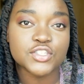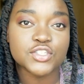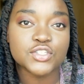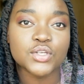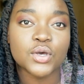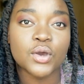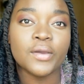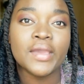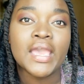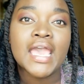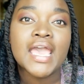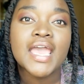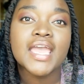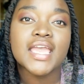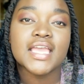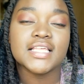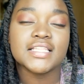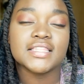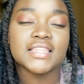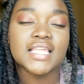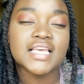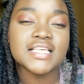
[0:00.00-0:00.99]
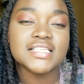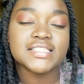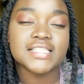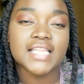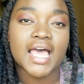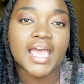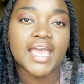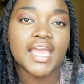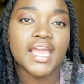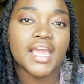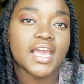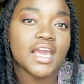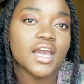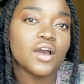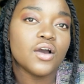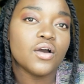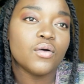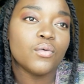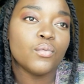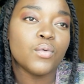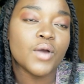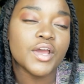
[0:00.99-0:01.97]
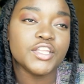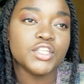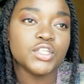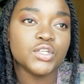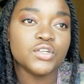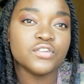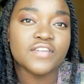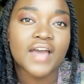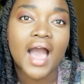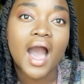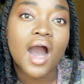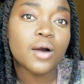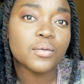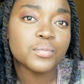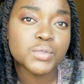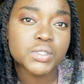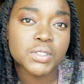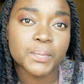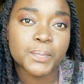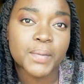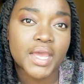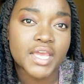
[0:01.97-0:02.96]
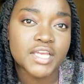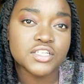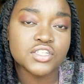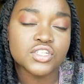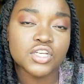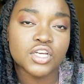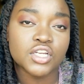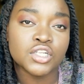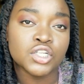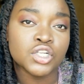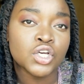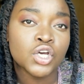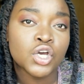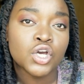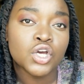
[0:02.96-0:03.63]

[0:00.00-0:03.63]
So things like when you've helped a patient,